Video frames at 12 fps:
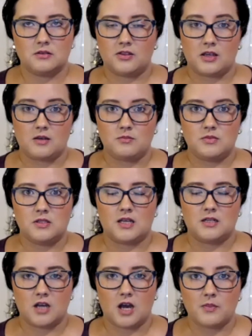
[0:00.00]
themes
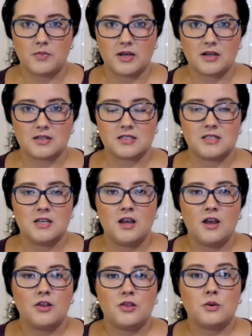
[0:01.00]
and topics
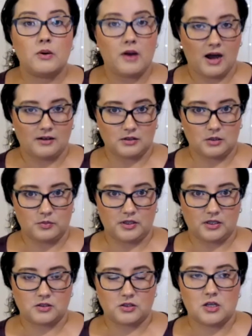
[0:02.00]
throughout the
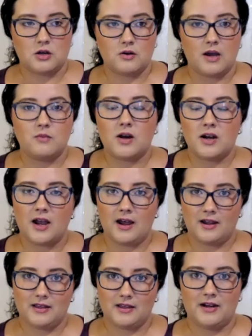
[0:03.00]
book. So I want to
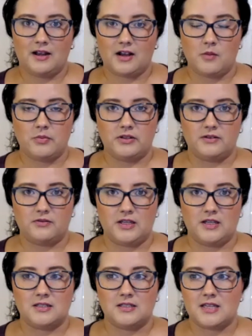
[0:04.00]
highlight a couple of
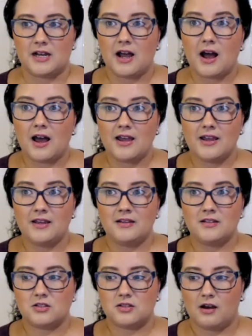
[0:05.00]
things that
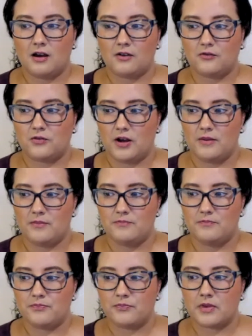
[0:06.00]
I saw
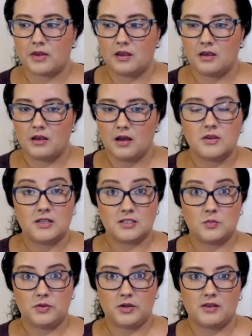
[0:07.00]
from
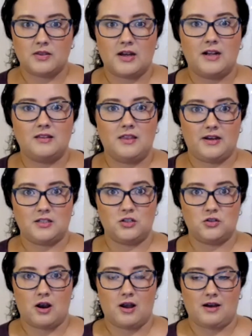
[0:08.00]
this book that I'd like to
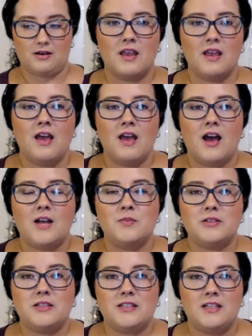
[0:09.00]
draw out. I
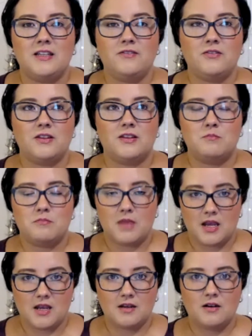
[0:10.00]
believe the
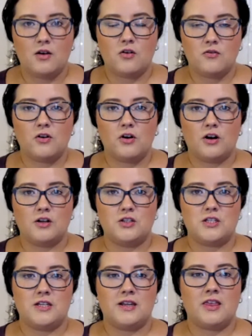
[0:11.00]
main
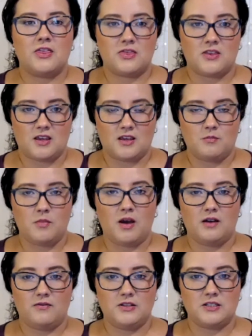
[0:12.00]
overarching theme
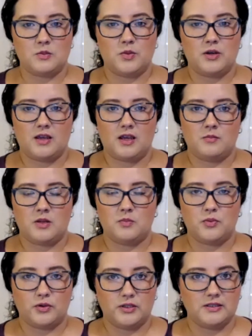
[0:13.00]
of this book can be
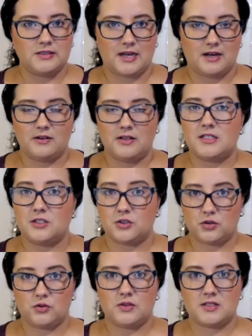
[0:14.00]
boiled down into
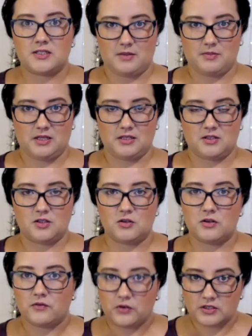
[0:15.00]
two statements.
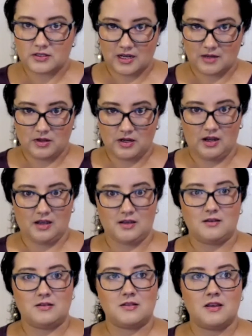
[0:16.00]
So the first statement
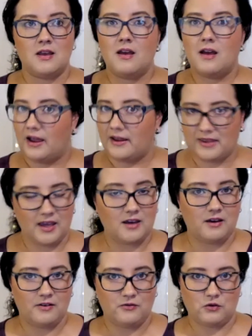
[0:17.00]
is, I
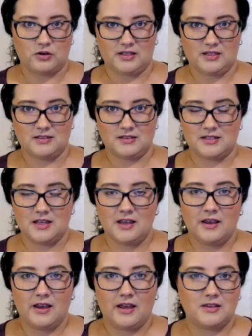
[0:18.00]
can't afford this.
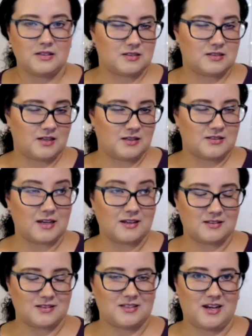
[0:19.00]
And the
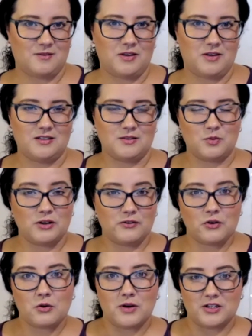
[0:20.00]
second statement is more
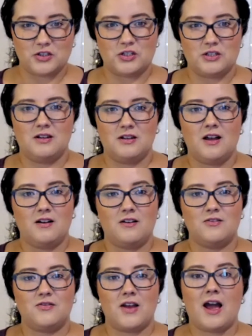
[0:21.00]
of a question
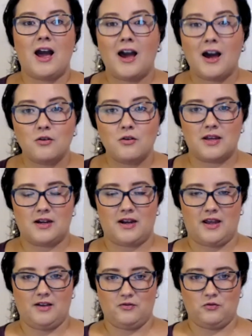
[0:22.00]
of, how can
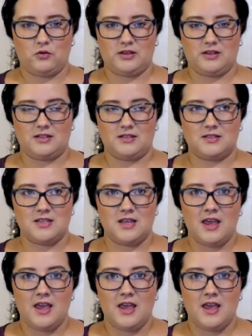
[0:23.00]
I afford this?